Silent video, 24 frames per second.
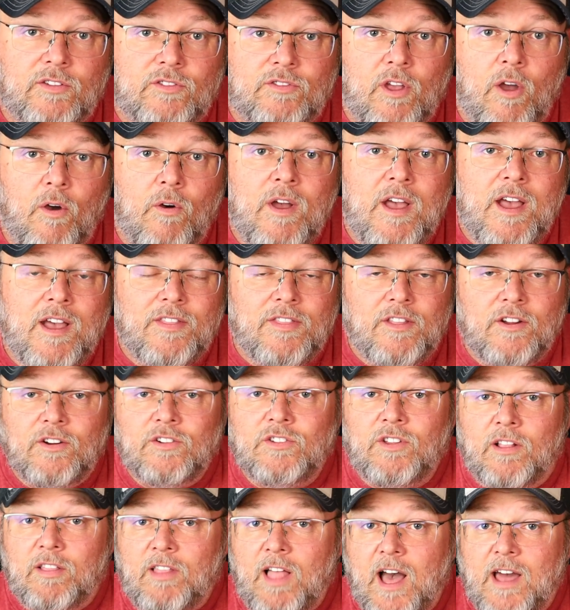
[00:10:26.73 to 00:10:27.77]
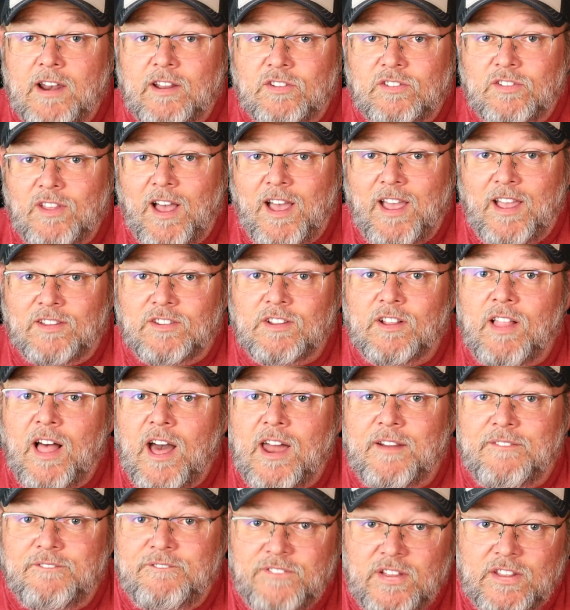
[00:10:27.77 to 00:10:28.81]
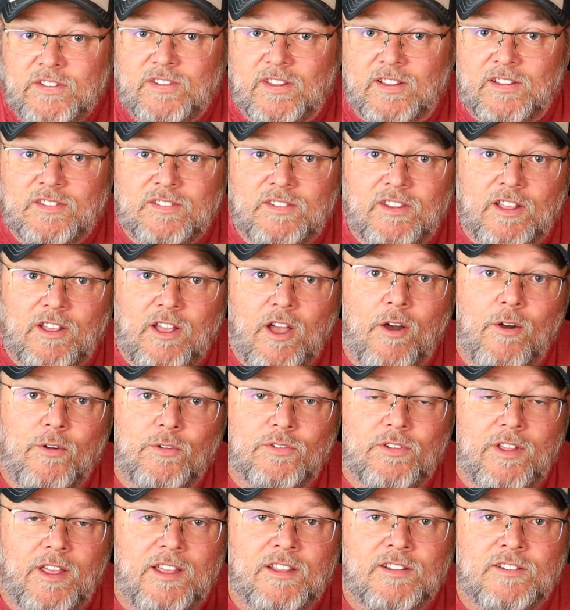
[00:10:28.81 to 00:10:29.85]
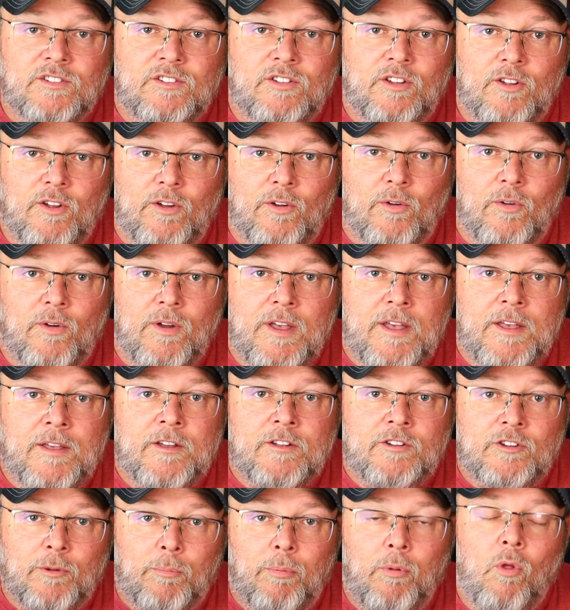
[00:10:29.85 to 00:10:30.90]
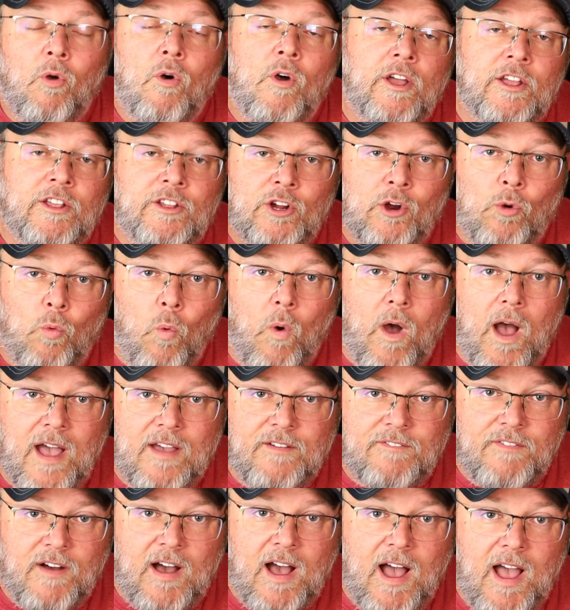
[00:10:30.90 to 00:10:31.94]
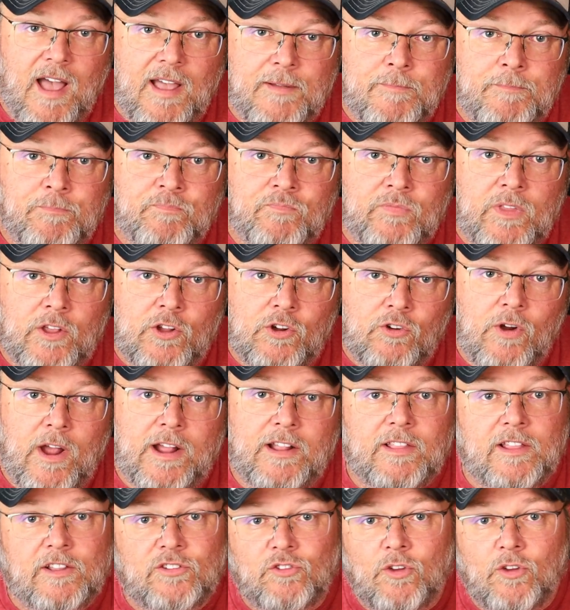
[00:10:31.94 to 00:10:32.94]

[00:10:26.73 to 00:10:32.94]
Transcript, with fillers: So there is a lot of science, a lot of physics that goes into deploying your Wi-Fi correctly.